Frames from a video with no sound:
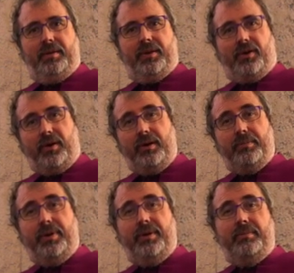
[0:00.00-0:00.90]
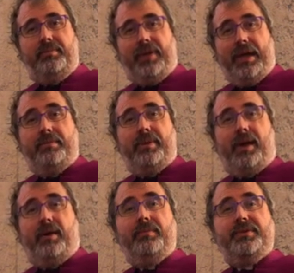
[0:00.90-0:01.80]
The crib then
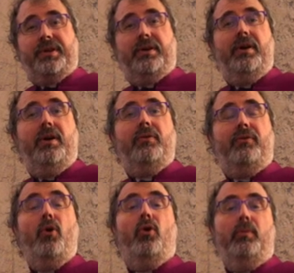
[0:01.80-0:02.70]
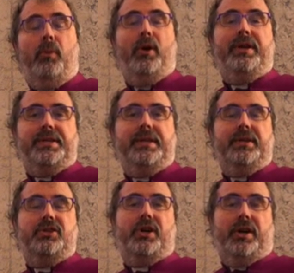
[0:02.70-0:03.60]
becomes the focal point in
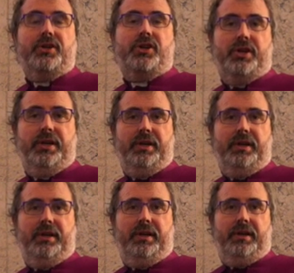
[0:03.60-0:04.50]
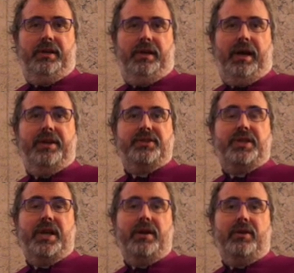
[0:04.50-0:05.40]
the church, and it's
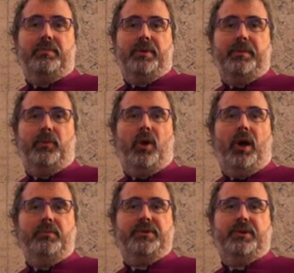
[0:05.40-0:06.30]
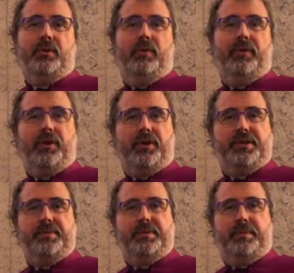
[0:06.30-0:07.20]
there that people come to over the
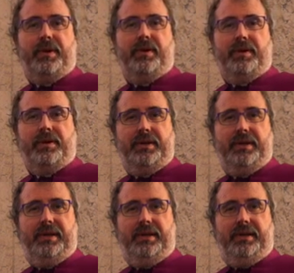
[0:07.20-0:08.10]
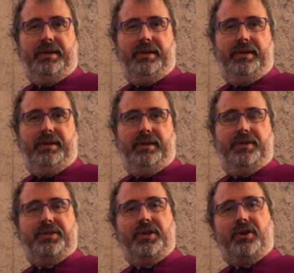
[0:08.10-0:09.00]
Christmas period.
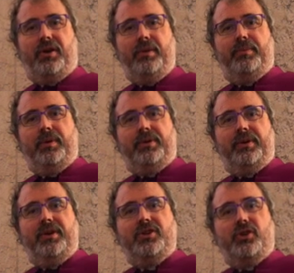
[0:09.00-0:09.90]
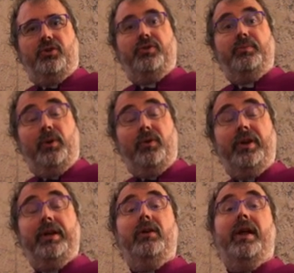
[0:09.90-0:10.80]
It's at the crib that children will
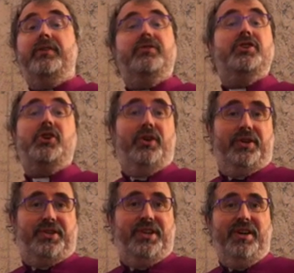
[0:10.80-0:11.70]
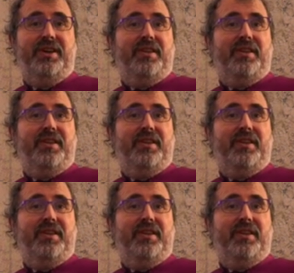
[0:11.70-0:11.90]
kneel and rejoice.